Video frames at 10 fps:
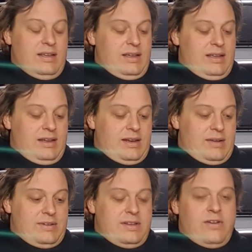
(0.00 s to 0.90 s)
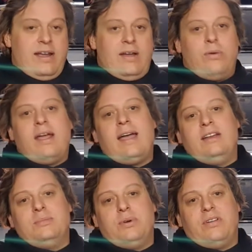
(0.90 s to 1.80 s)
You know, as the great old
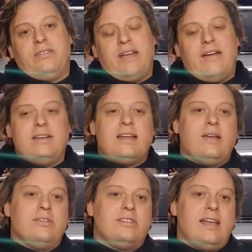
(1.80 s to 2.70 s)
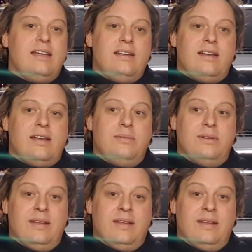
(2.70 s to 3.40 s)
Haynes Book of Fairy Tales say, you know,